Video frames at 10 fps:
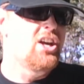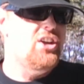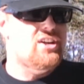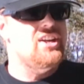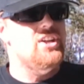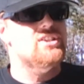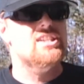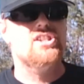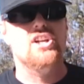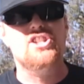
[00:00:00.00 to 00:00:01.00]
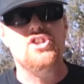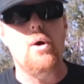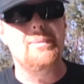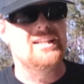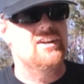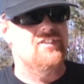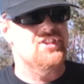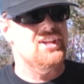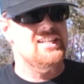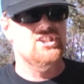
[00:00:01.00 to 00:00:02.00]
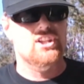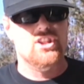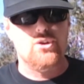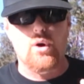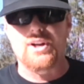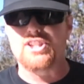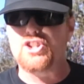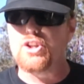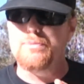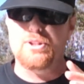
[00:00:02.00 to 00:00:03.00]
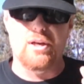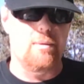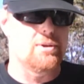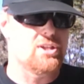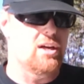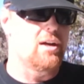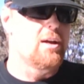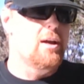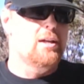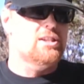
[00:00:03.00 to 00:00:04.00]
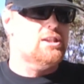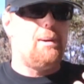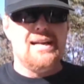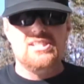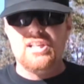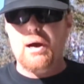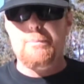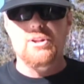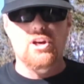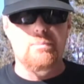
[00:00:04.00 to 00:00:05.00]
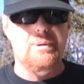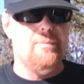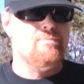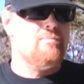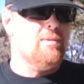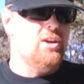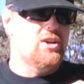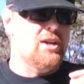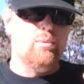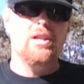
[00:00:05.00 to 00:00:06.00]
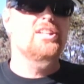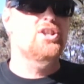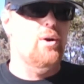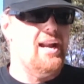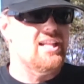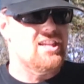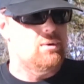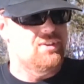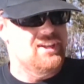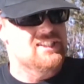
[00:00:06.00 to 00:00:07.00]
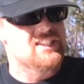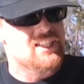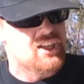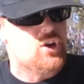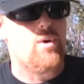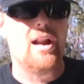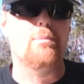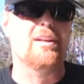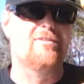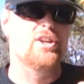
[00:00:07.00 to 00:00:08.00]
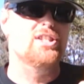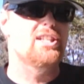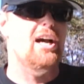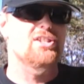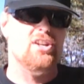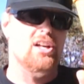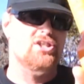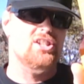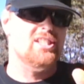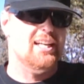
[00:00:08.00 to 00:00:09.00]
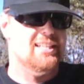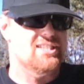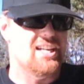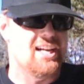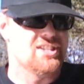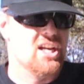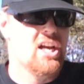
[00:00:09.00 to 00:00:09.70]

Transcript: You can use this on so many different things. You can throw it in soups to spice it up a little bit. You can really do anything with this. It's an incredibly versatile sauce, just like it says.